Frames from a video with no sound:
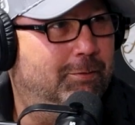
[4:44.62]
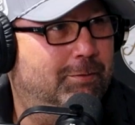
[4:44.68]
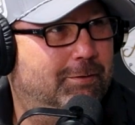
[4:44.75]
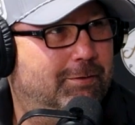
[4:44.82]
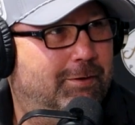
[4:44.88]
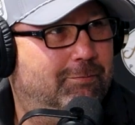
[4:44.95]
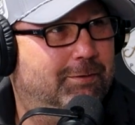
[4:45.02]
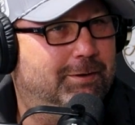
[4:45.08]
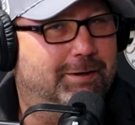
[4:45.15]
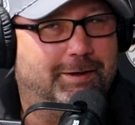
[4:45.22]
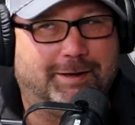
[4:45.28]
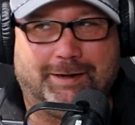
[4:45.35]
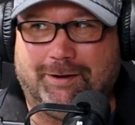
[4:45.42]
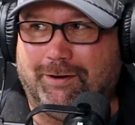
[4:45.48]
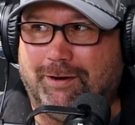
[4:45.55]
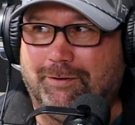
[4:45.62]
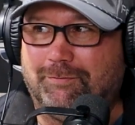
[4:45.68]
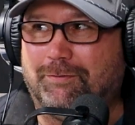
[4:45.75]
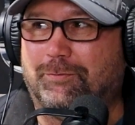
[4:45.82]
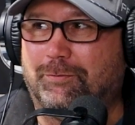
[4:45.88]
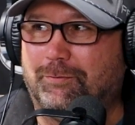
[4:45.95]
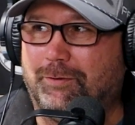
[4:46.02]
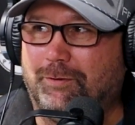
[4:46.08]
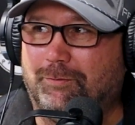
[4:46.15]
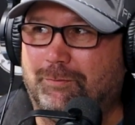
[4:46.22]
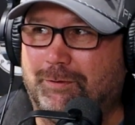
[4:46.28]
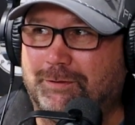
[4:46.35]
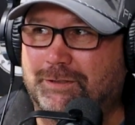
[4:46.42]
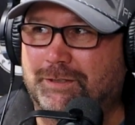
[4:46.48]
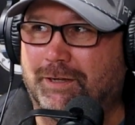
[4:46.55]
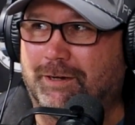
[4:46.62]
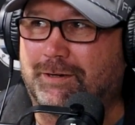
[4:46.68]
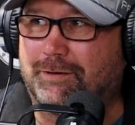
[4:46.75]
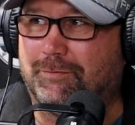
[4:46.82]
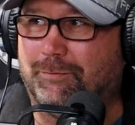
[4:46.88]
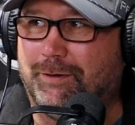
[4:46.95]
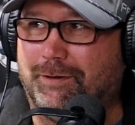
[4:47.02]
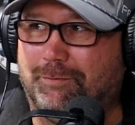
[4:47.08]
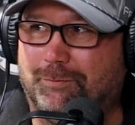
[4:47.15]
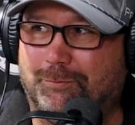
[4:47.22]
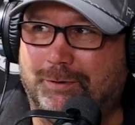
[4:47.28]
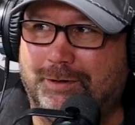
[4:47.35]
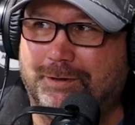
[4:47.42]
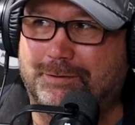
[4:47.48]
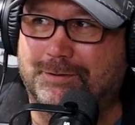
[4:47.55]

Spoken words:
we were living the high life. We